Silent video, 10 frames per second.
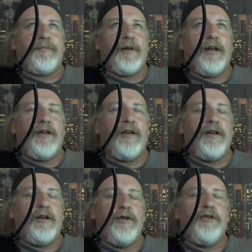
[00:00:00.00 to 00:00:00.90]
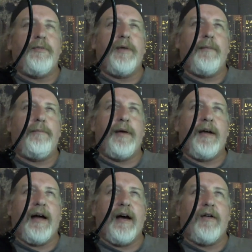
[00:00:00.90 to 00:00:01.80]
it used to be a
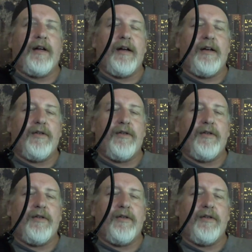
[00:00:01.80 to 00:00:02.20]
big outlet.